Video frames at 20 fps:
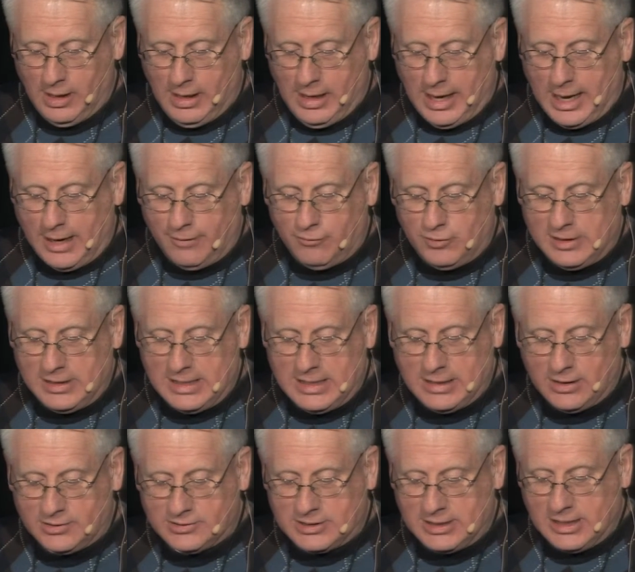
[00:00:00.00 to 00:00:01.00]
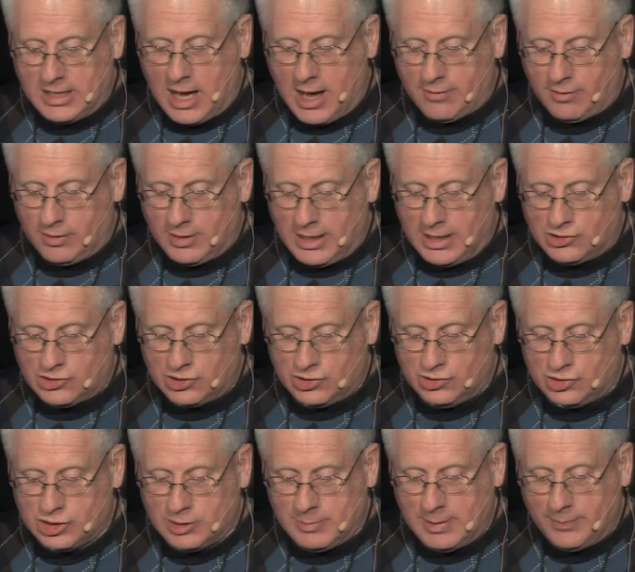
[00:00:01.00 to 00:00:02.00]
Every ELC congregation
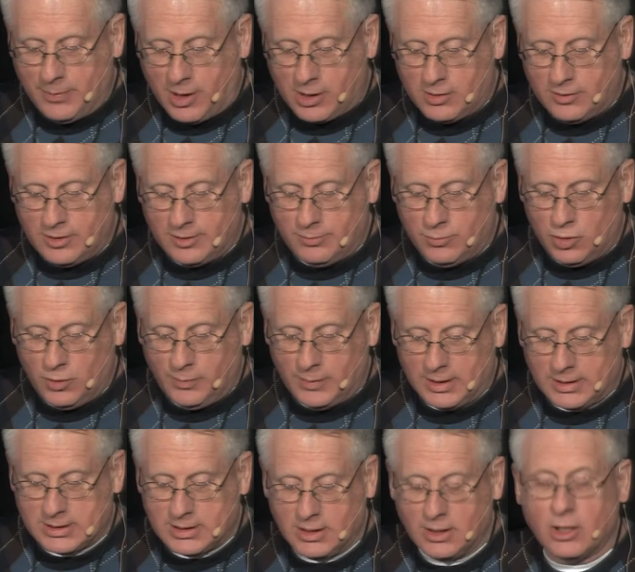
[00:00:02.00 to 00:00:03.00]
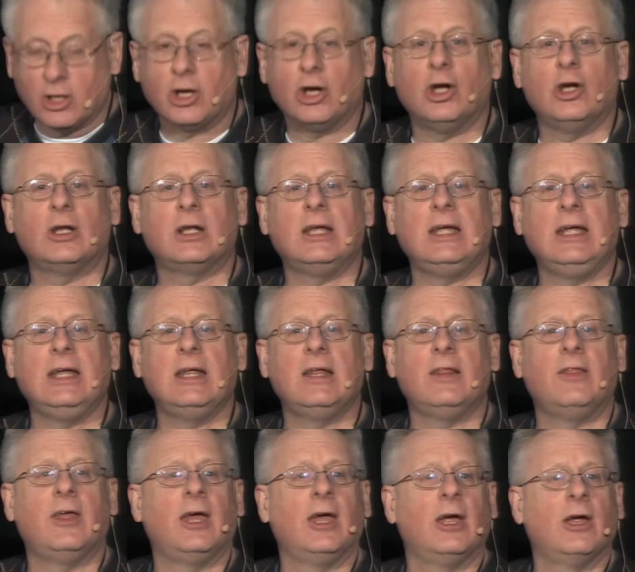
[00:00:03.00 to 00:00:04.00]
should be part of the movement. Currently,
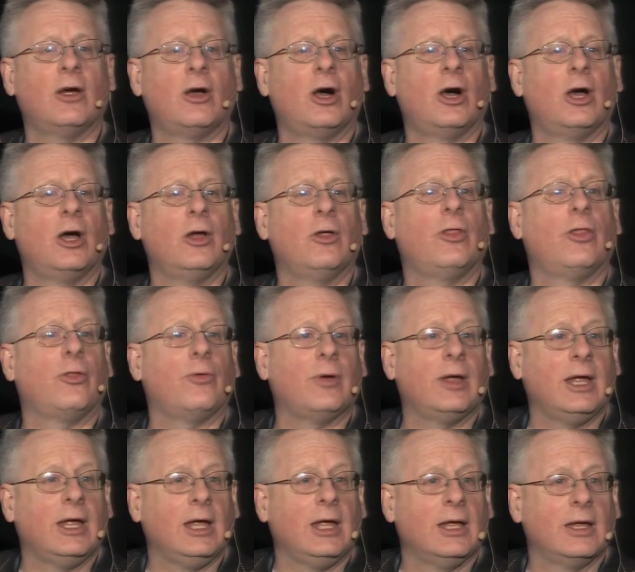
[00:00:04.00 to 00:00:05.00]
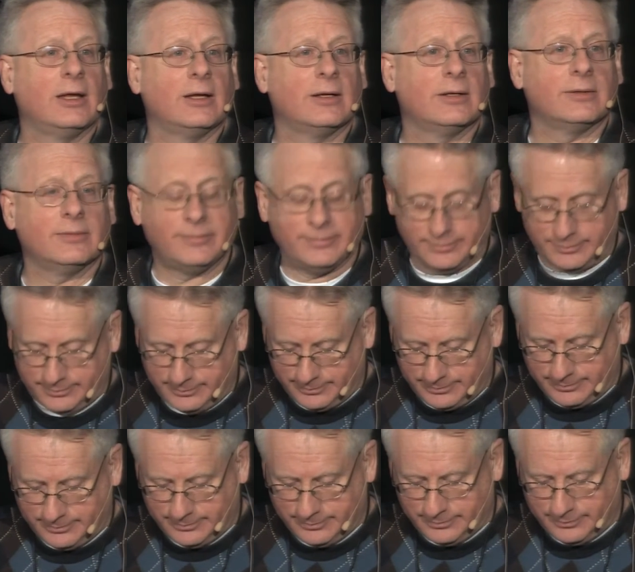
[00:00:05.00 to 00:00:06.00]
there are 3.
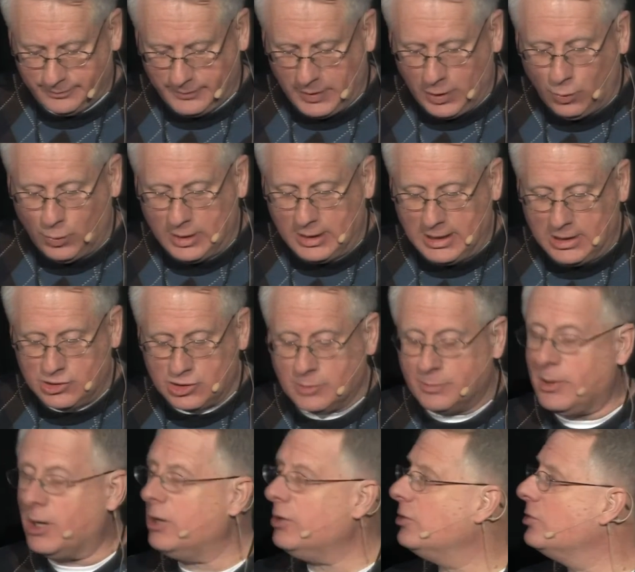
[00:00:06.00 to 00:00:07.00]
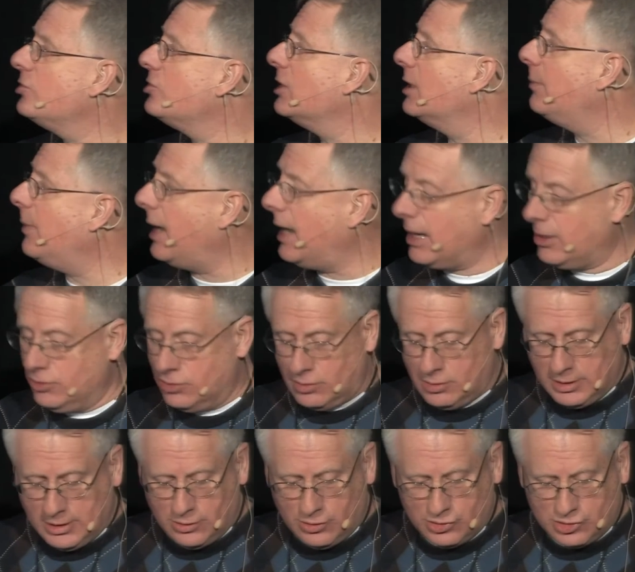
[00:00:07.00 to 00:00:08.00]
We need your partnership and your
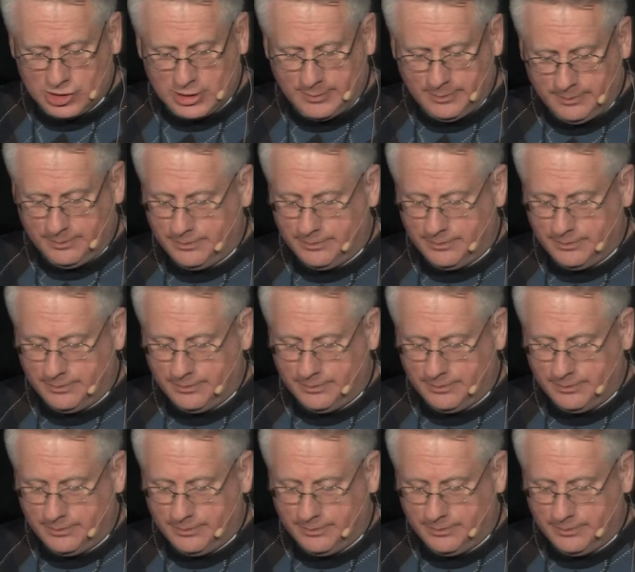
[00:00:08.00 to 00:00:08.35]
leadership.